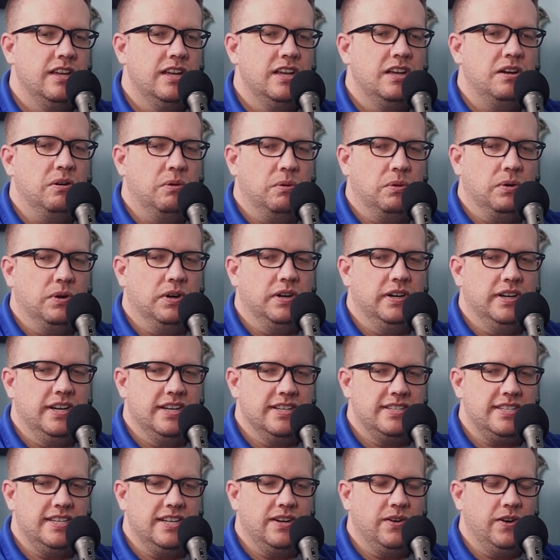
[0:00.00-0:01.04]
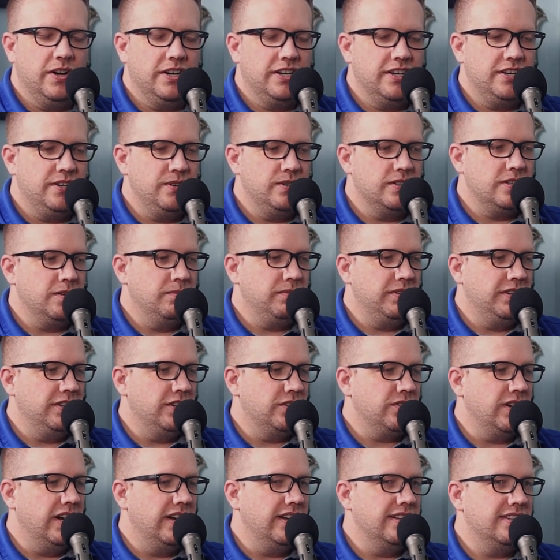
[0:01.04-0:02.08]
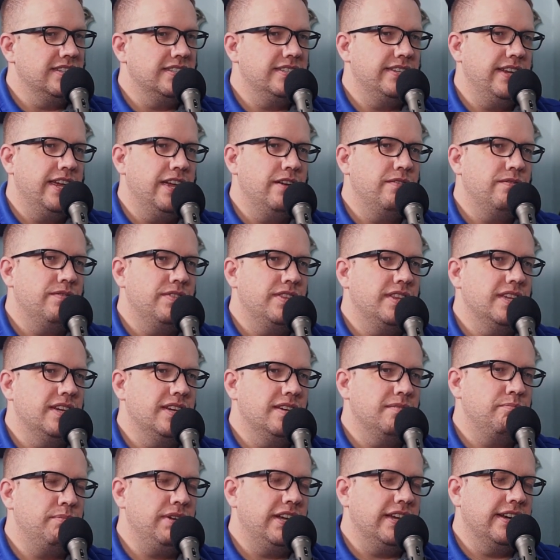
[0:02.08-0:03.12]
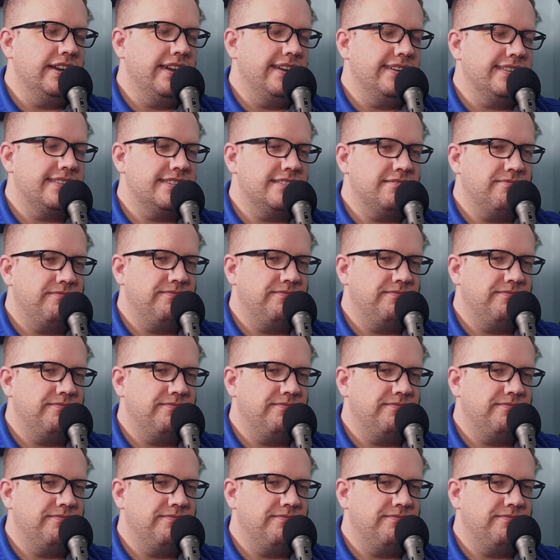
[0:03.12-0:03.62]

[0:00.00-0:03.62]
Or is he going to do something to try to save the Beaconites?